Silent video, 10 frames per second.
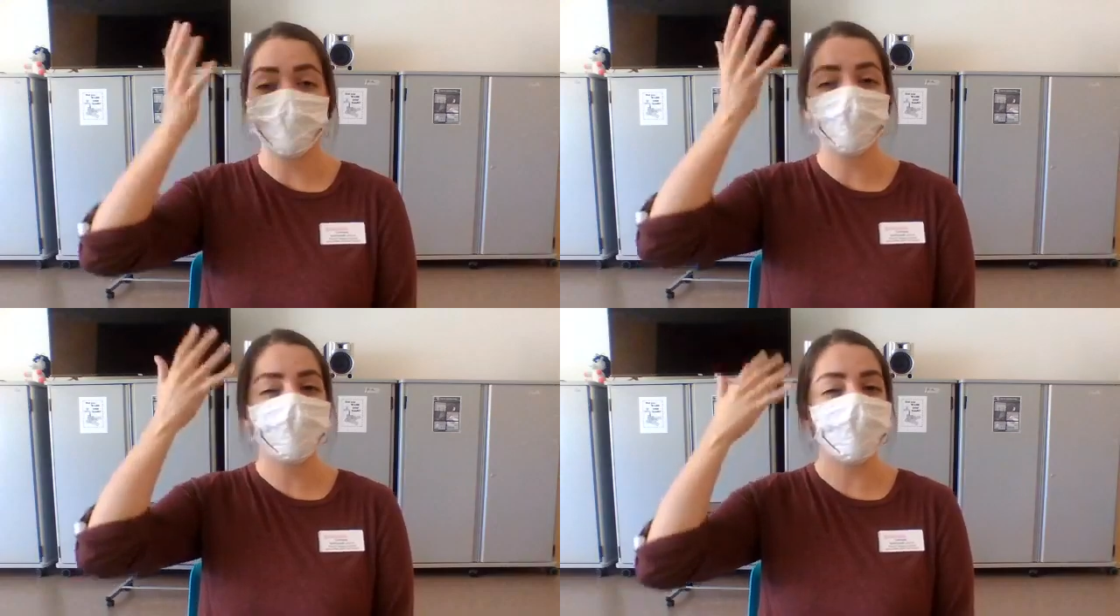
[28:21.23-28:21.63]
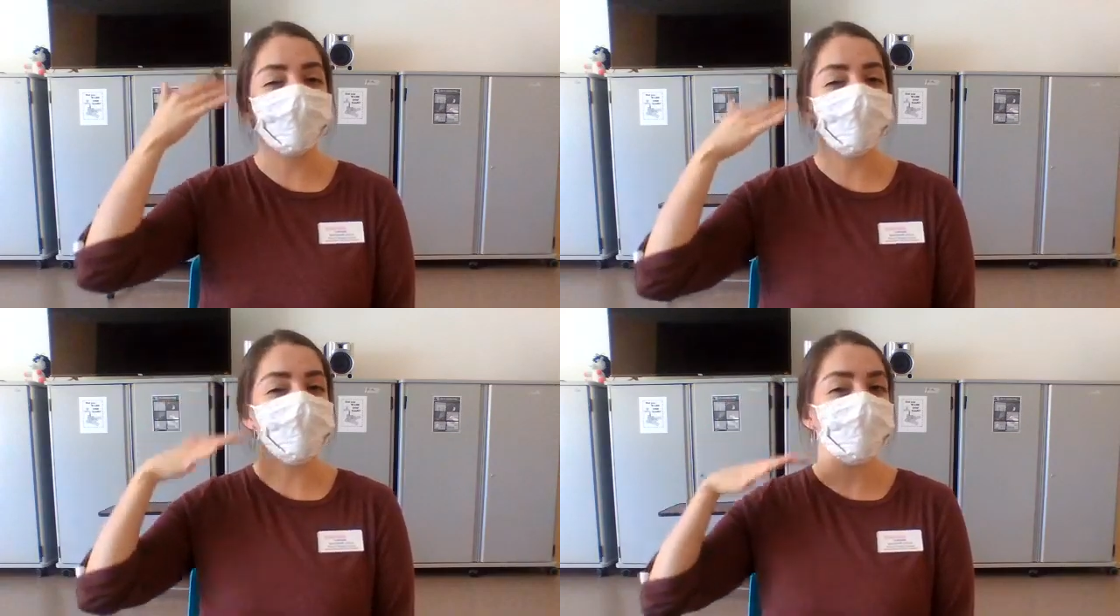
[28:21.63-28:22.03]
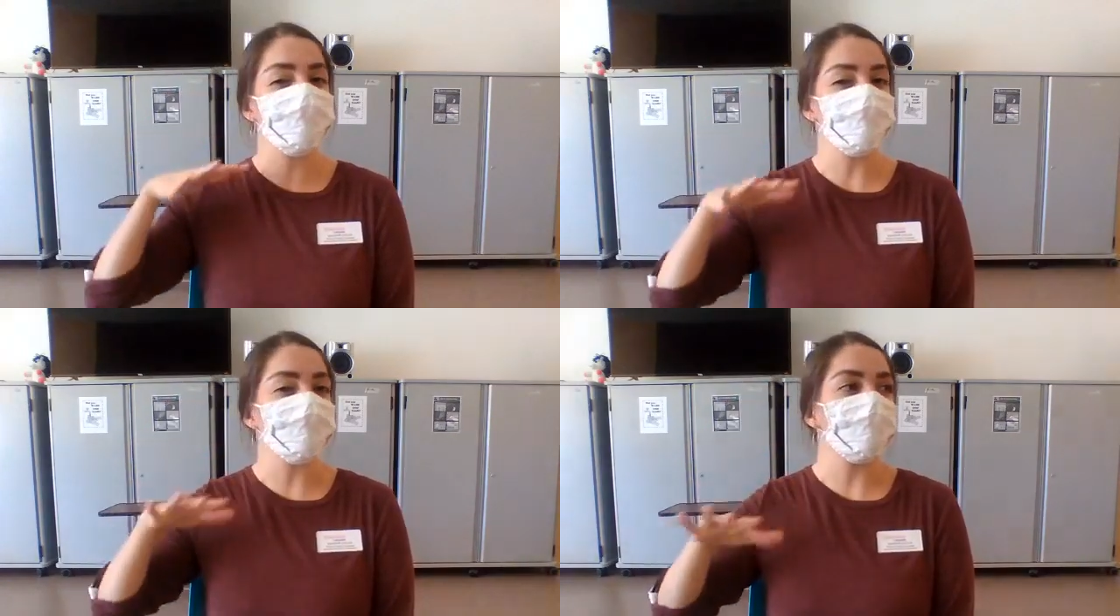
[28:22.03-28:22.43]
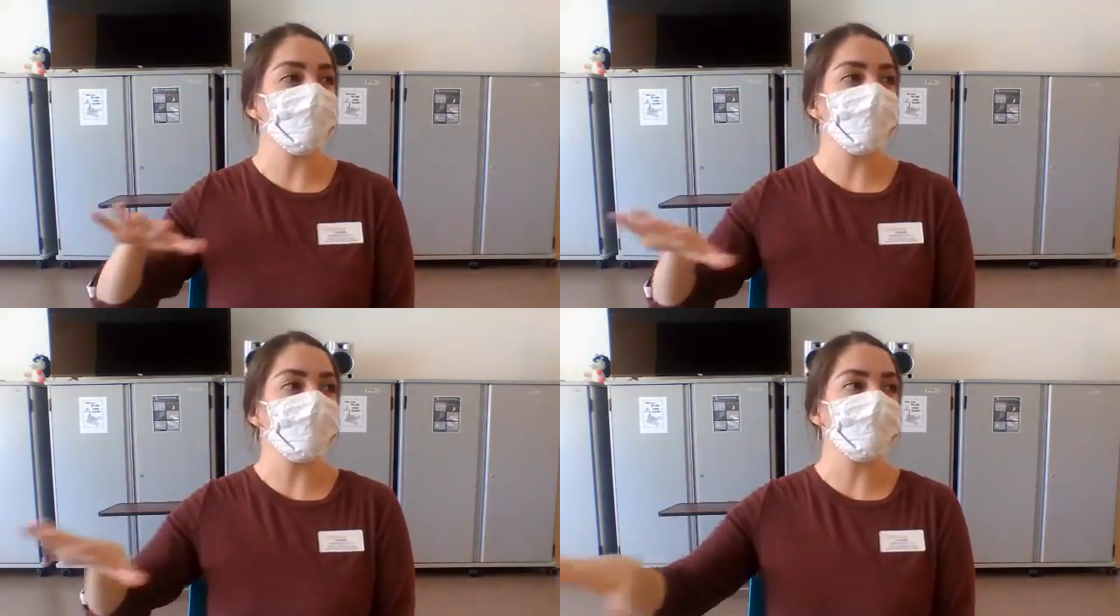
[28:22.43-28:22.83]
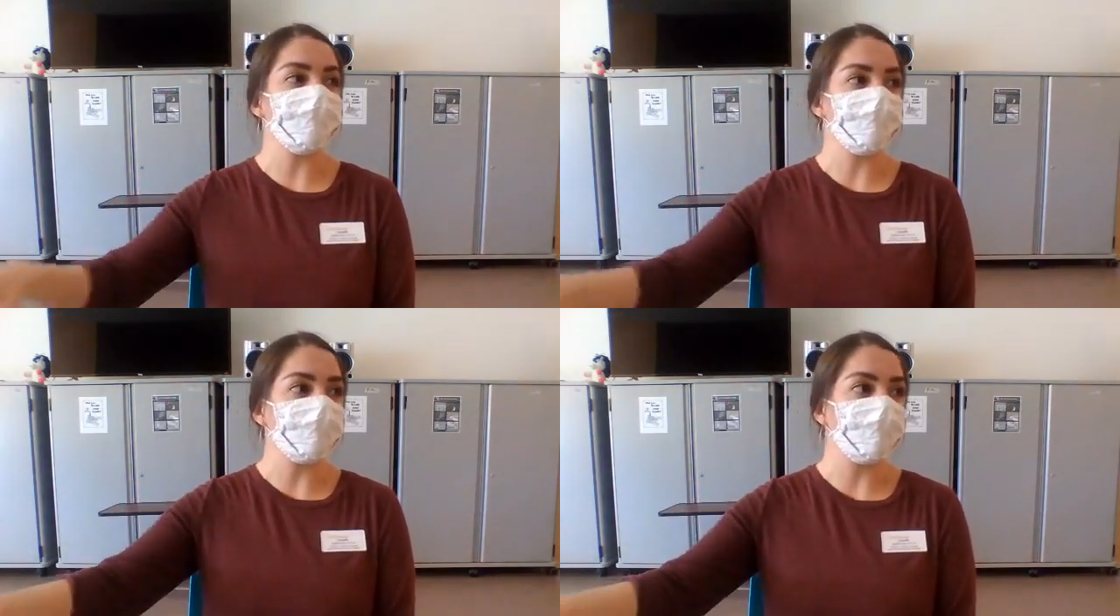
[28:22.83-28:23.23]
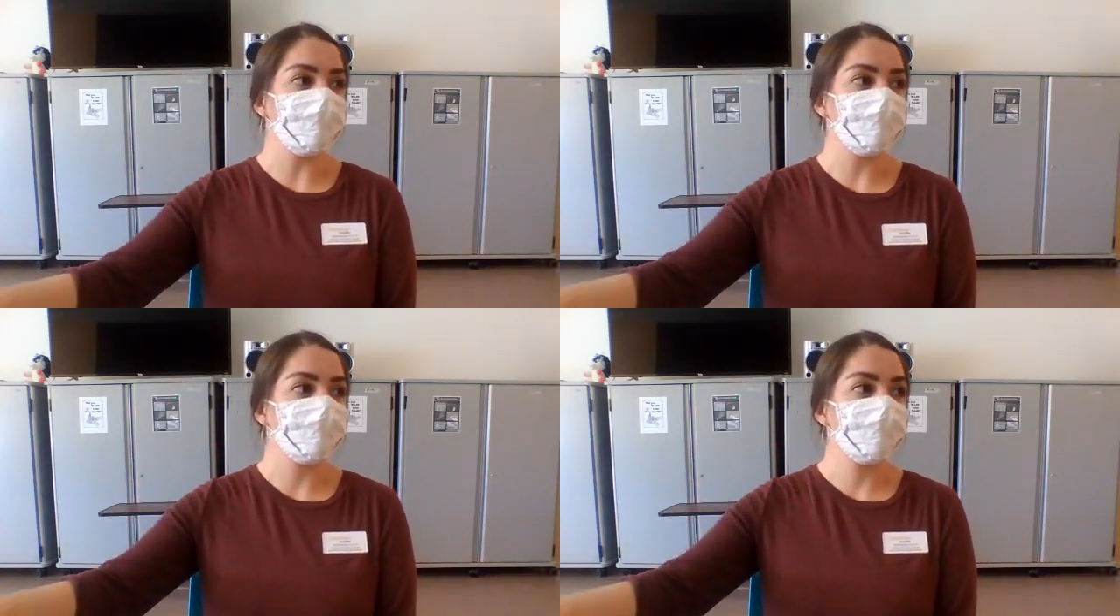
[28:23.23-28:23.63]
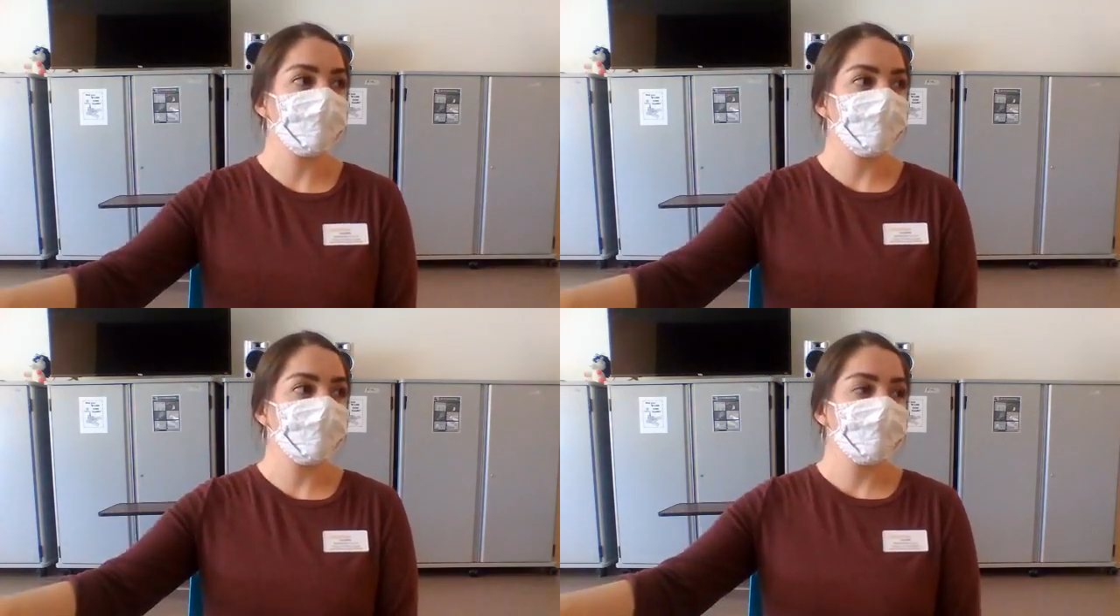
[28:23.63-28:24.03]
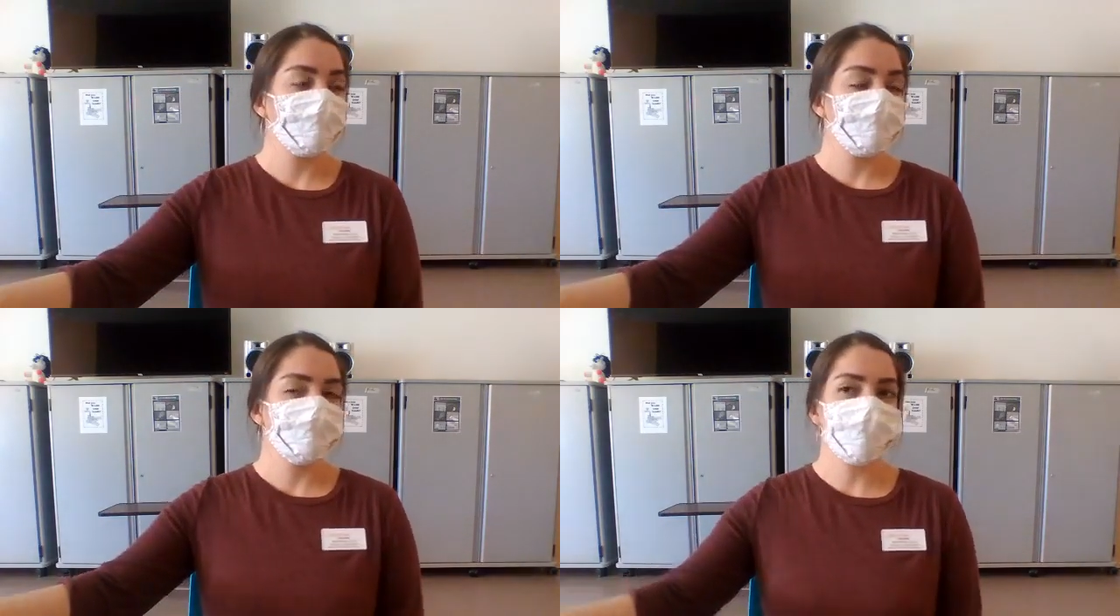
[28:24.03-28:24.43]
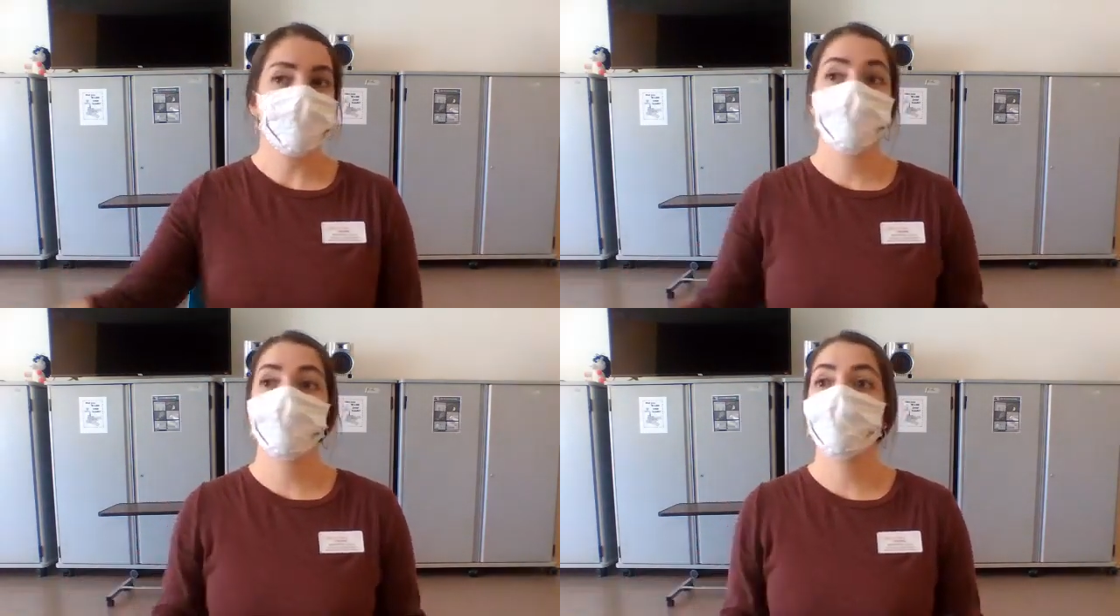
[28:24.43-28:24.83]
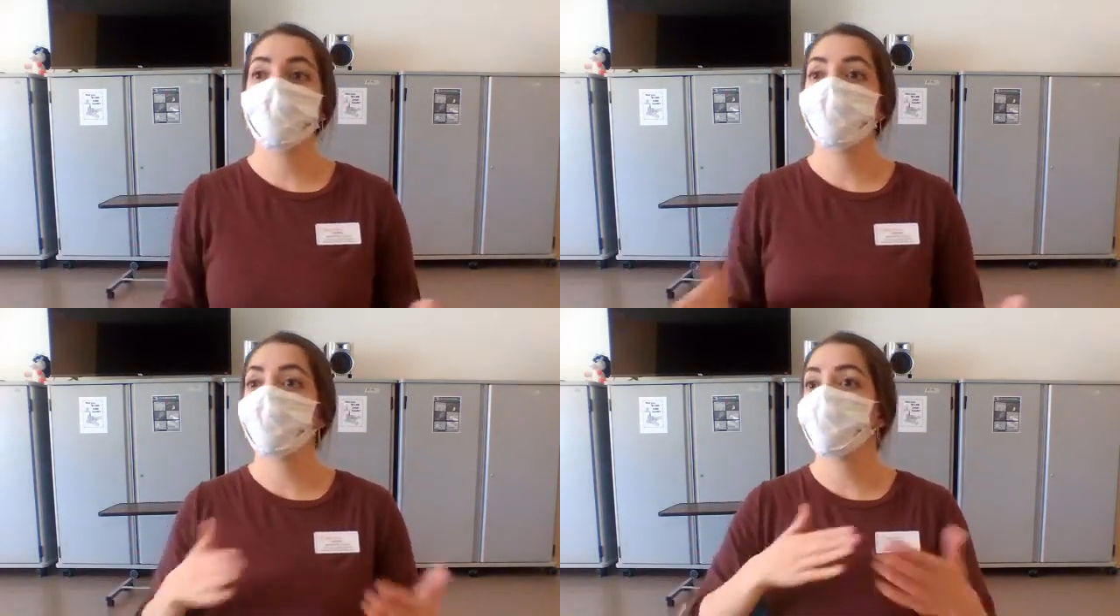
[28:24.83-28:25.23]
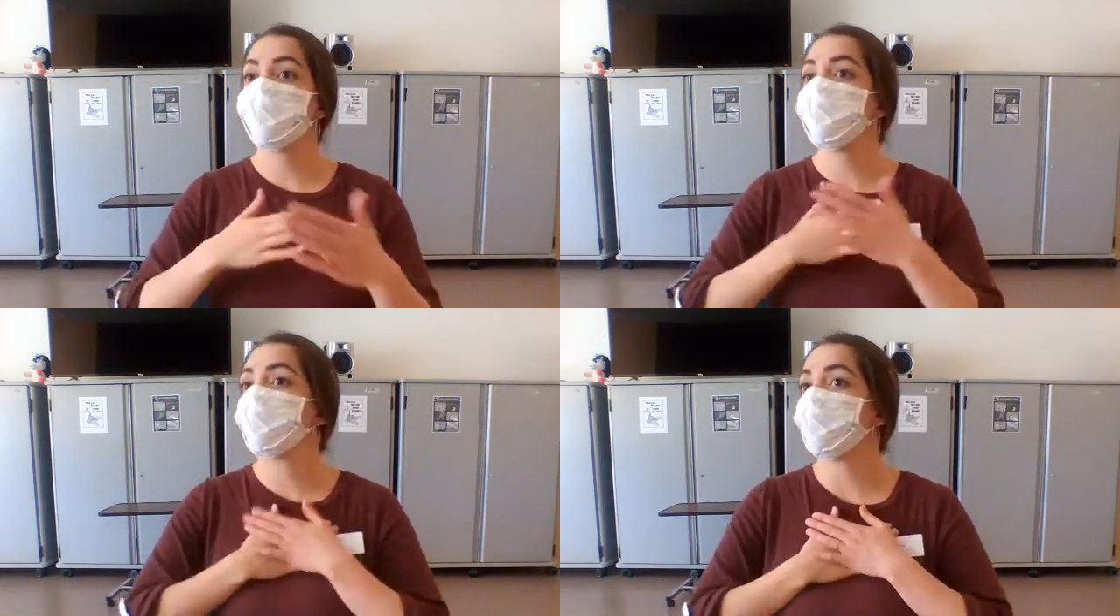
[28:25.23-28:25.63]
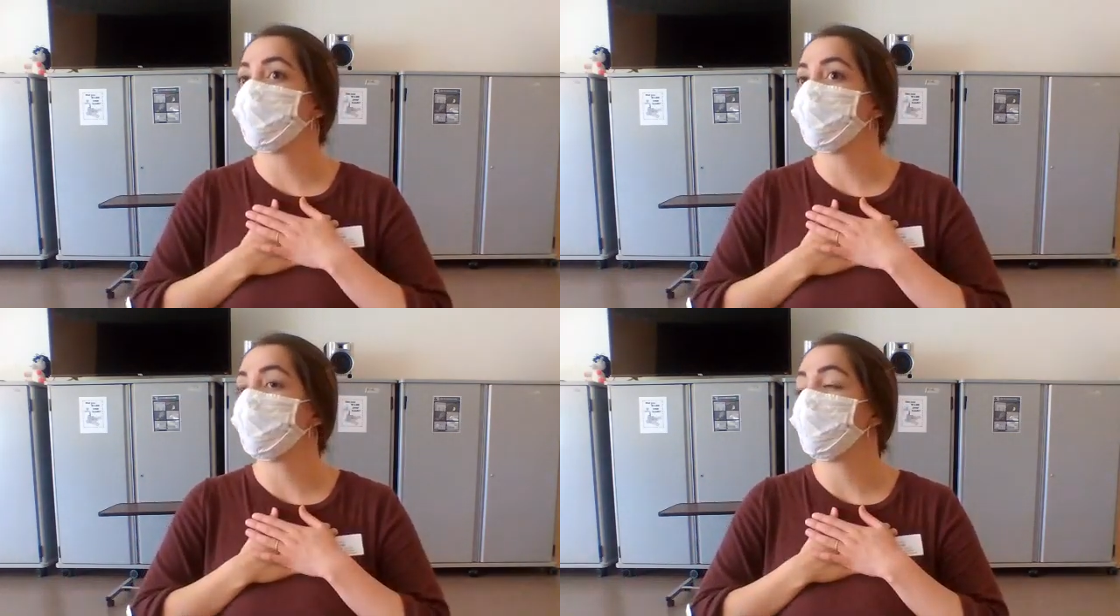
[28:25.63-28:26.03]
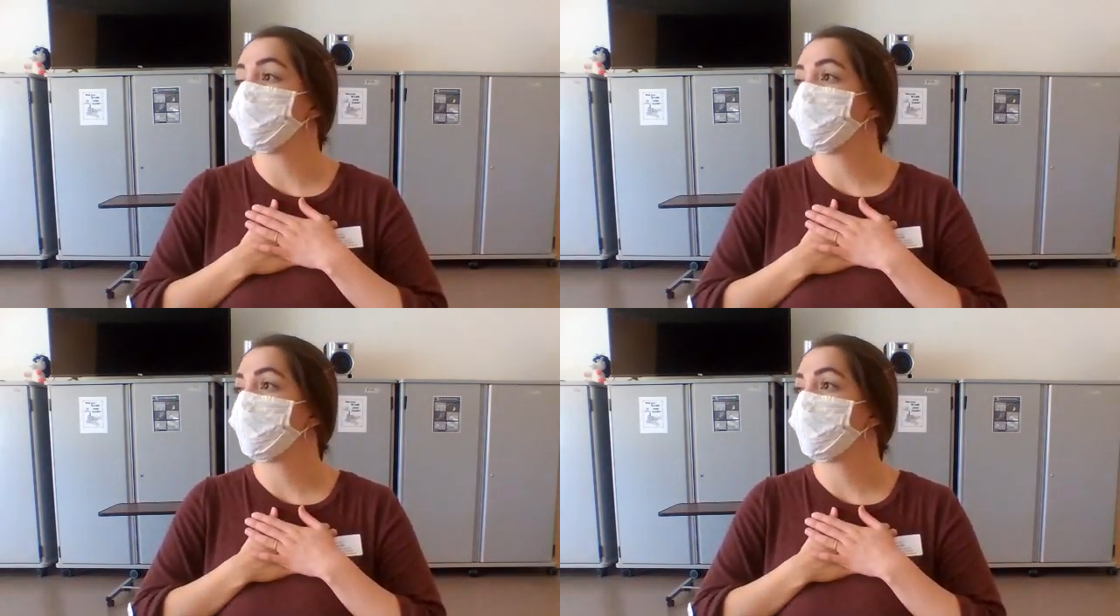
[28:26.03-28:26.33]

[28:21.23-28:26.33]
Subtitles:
We want to give ourselves a break from that by tuning into